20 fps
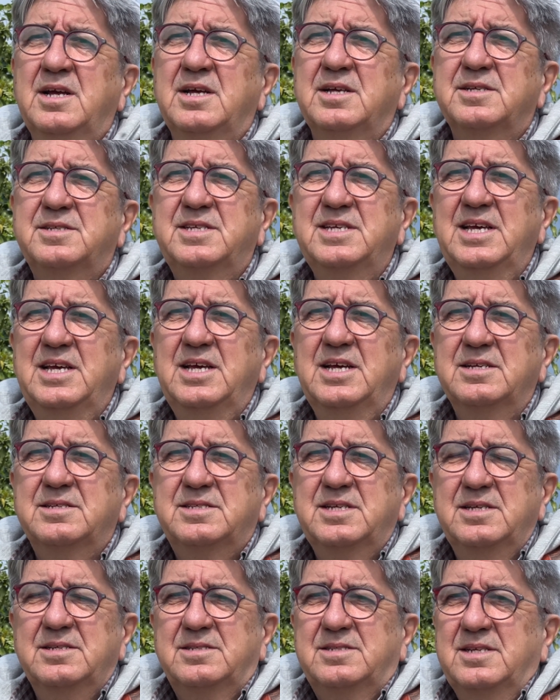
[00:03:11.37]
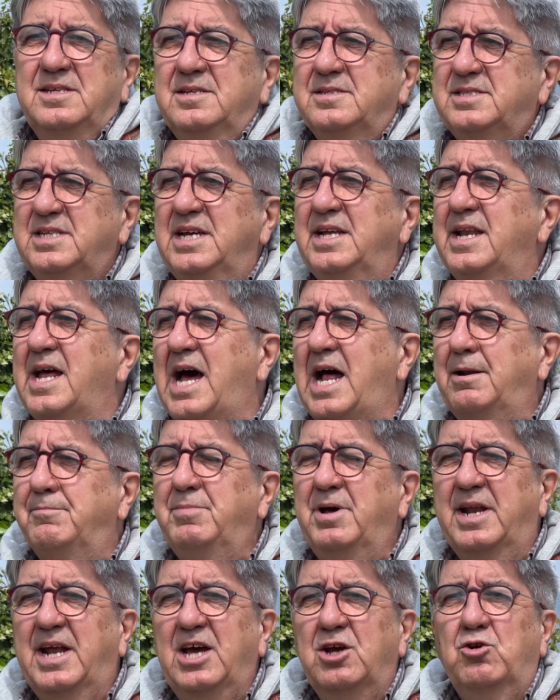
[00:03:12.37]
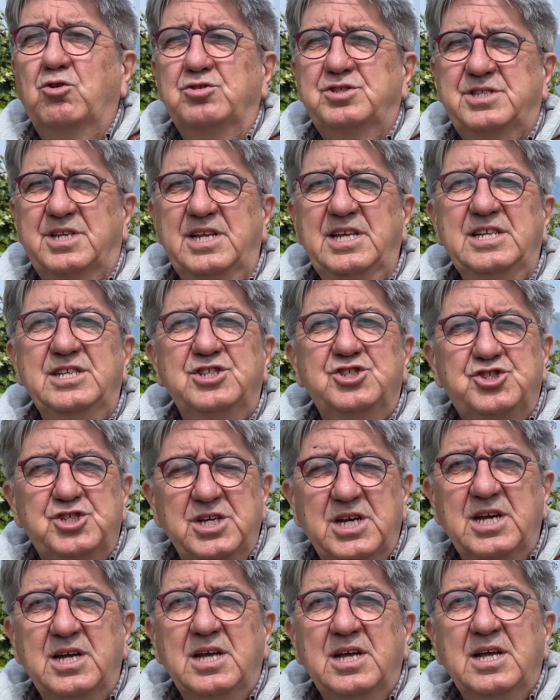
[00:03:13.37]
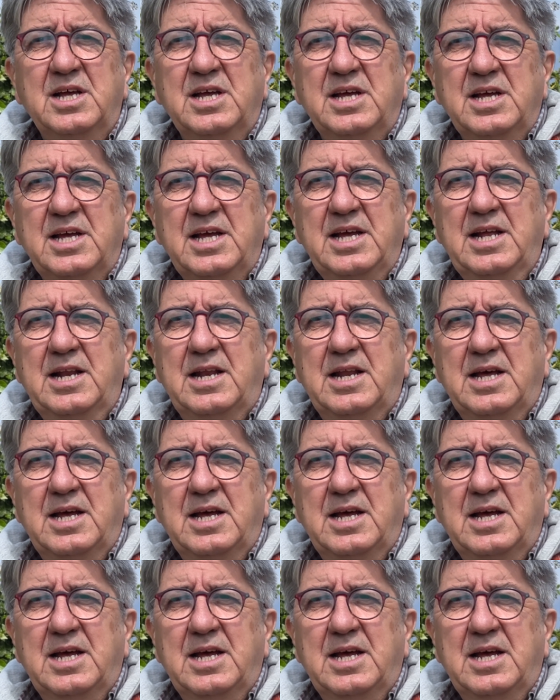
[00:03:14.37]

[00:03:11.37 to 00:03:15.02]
reacted with a popular uproar,